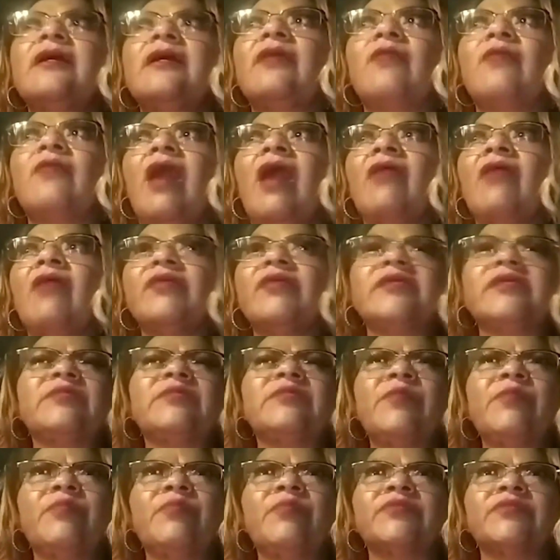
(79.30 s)
How are these
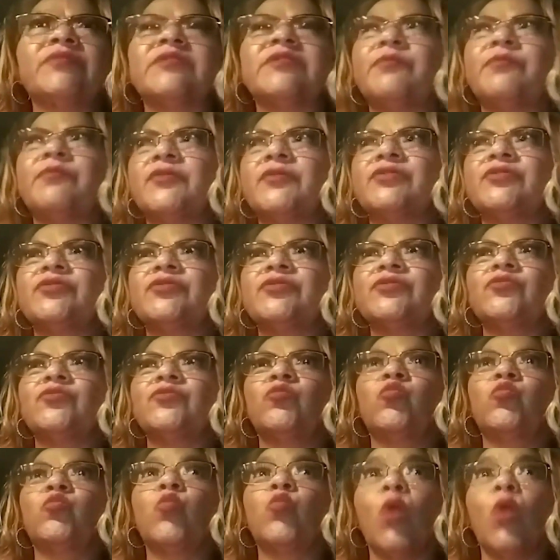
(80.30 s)
people supposed to
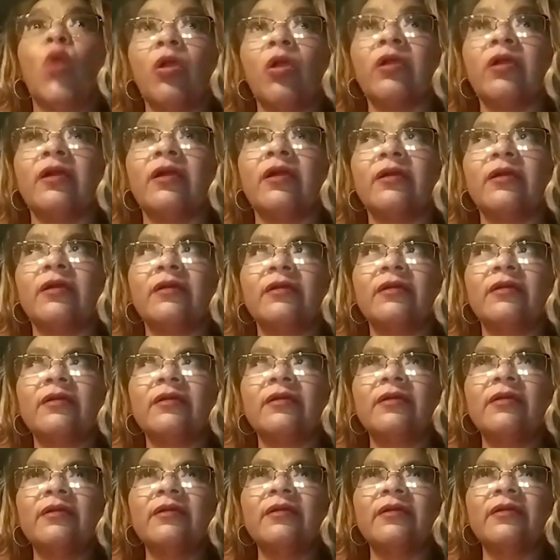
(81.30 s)
work
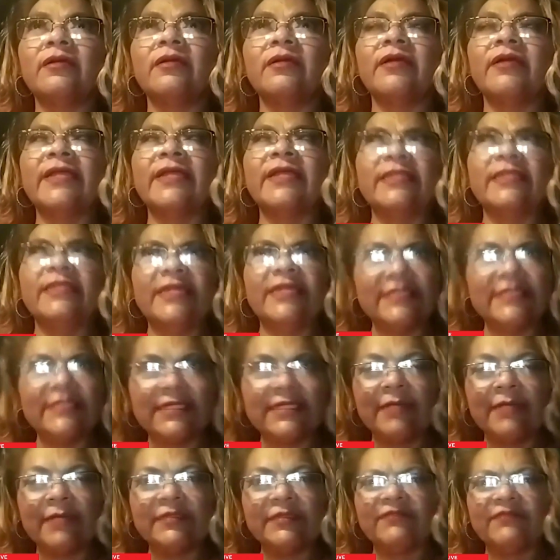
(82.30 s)
in these
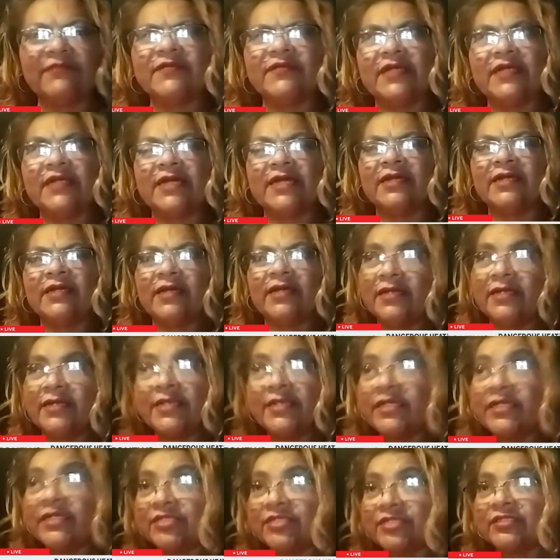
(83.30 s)
types of
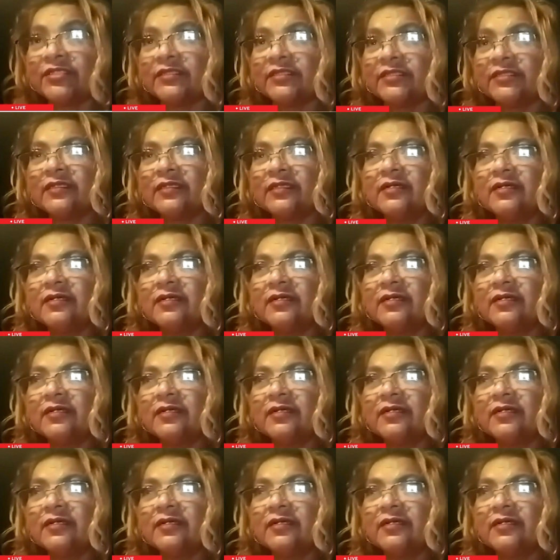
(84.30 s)
conditions?